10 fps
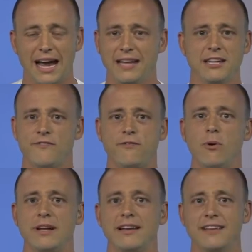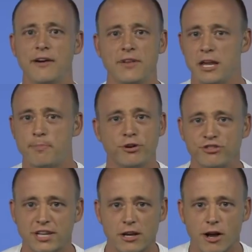And then four days after that, he
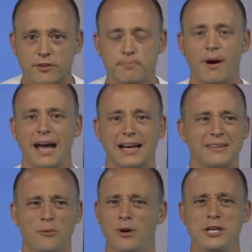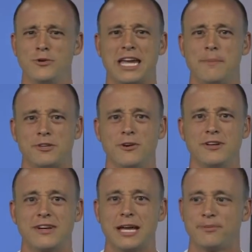pushes a kid off his bike. Well, what do you keep
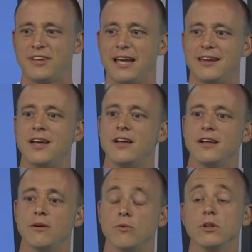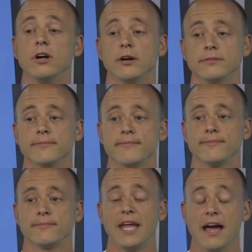doing? You keep saying, well, look,
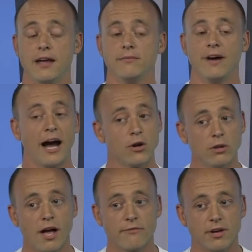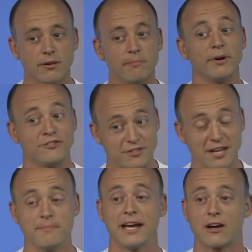hey, I don't love it, but you
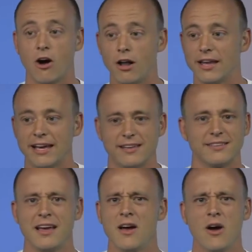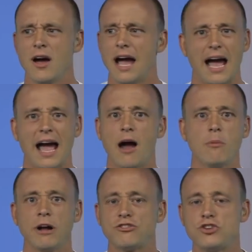did make all A's. How
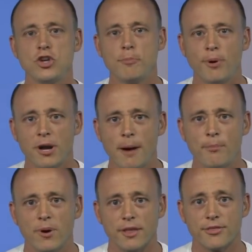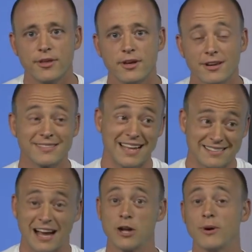much do you put up with? Because
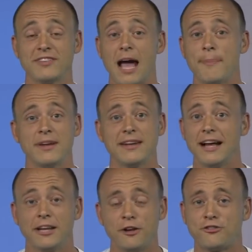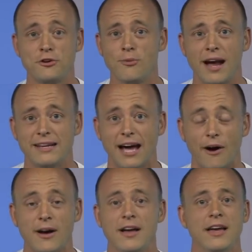that's kind of what's happening at LSU right
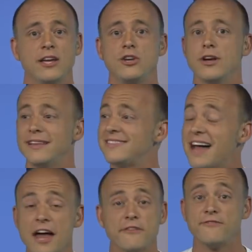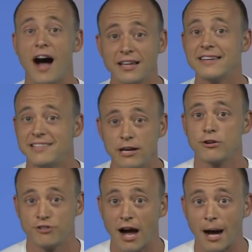now it's not a
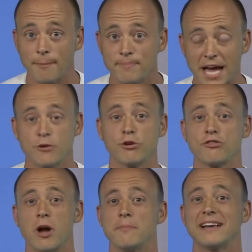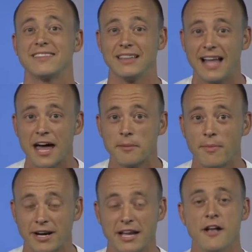volunteer job. Ed Orgeron makes a lot of
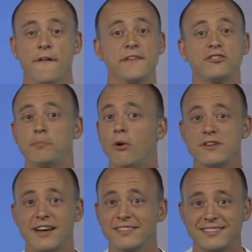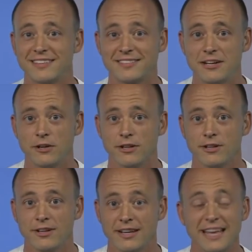money. This sport doesn't sit still.
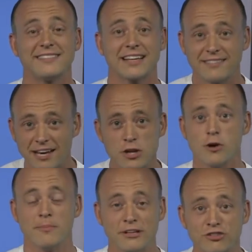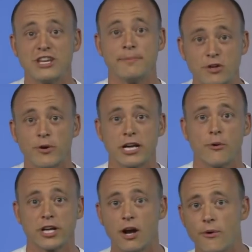It's a continuum. It just keeps going and
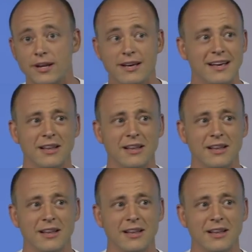going and going.